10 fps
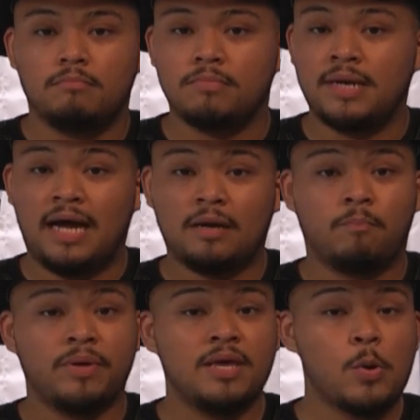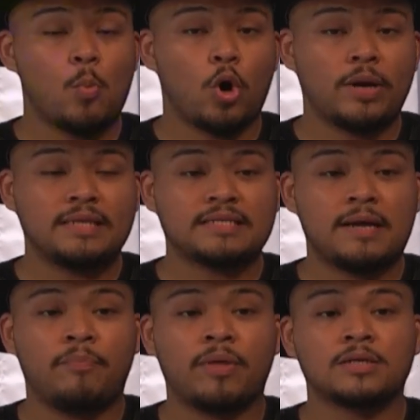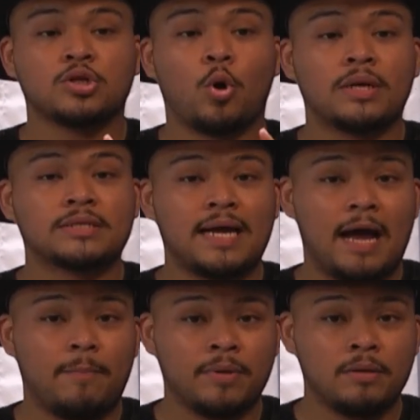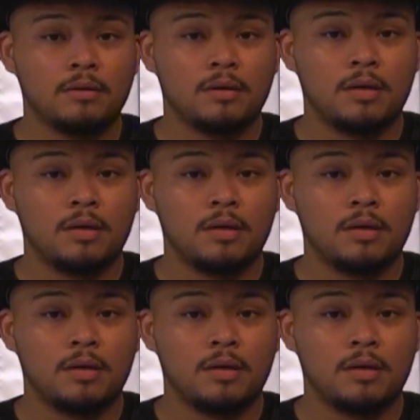not being worried something is going to happen,